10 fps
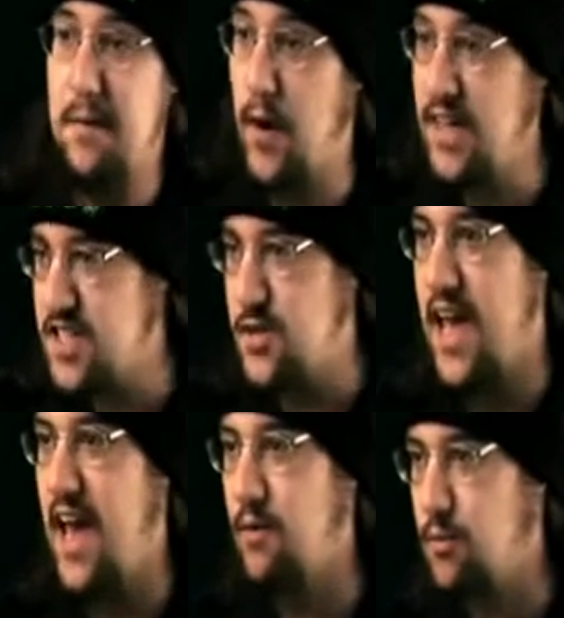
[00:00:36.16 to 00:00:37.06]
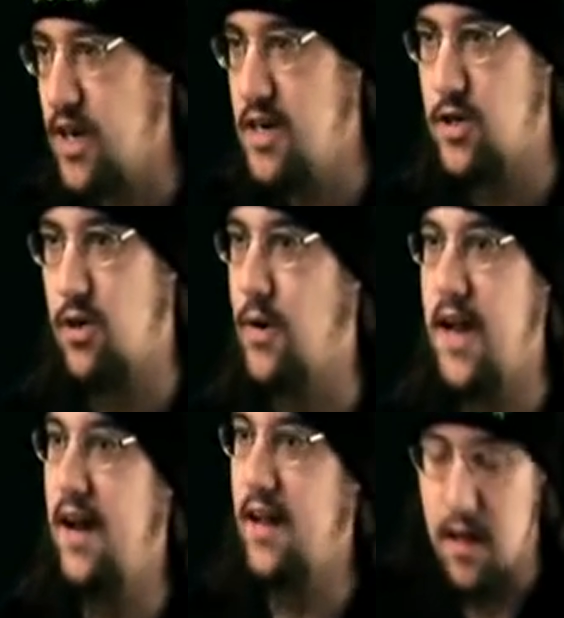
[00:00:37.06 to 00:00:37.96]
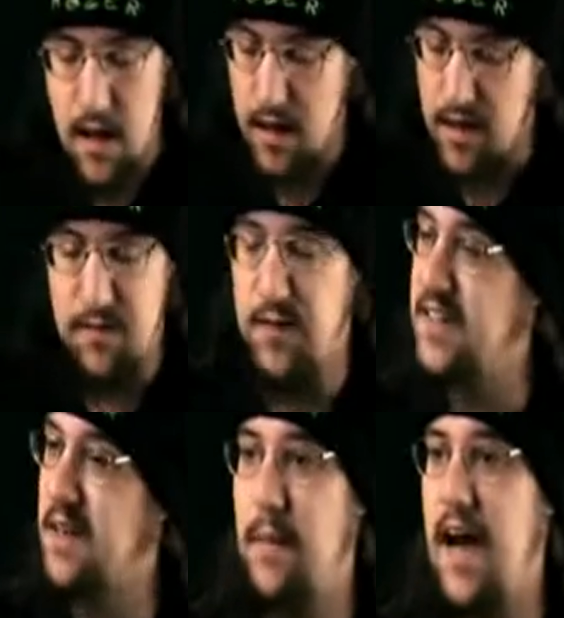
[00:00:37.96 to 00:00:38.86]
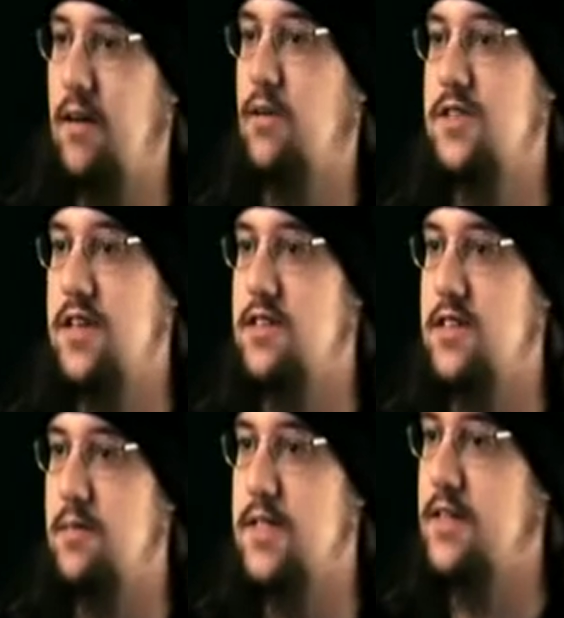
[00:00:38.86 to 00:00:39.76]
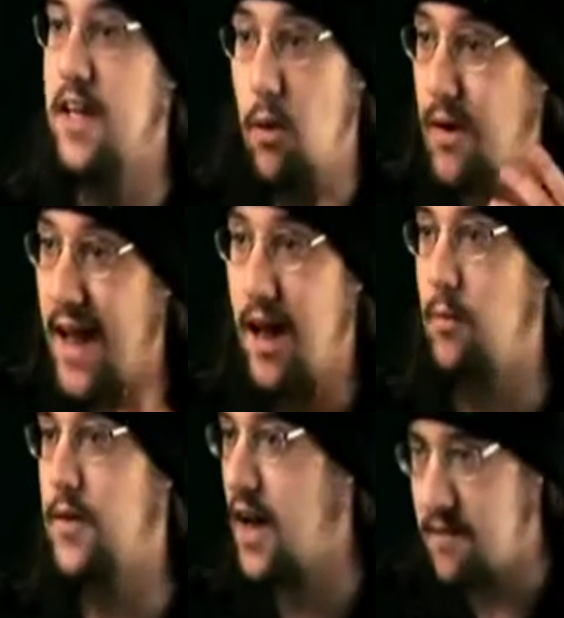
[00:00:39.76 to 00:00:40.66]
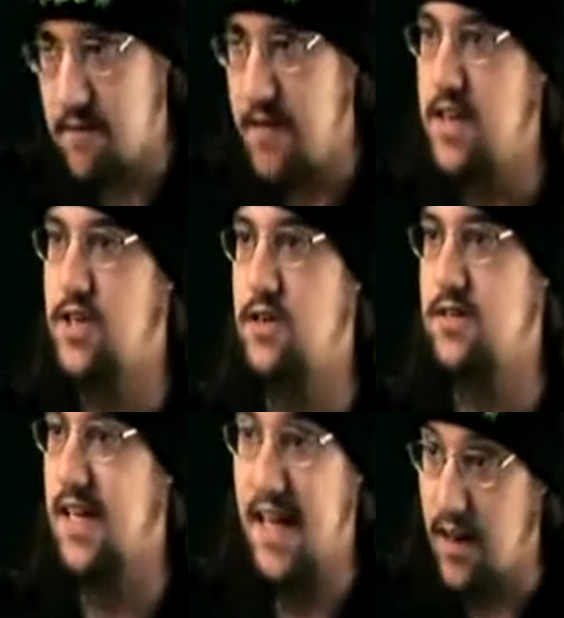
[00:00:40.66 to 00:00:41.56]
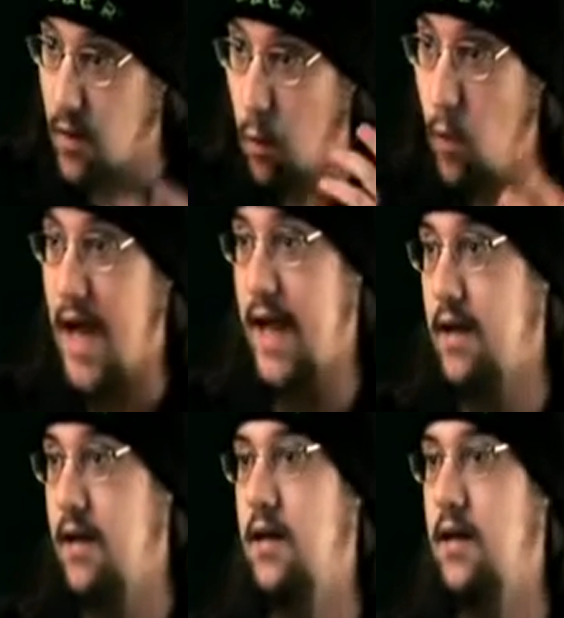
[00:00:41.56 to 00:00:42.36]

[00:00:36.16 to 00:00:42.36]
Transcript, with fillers: Adding buttons you can't reach or creating conflicting macro systems, they don't help, they're not features, they get in the way.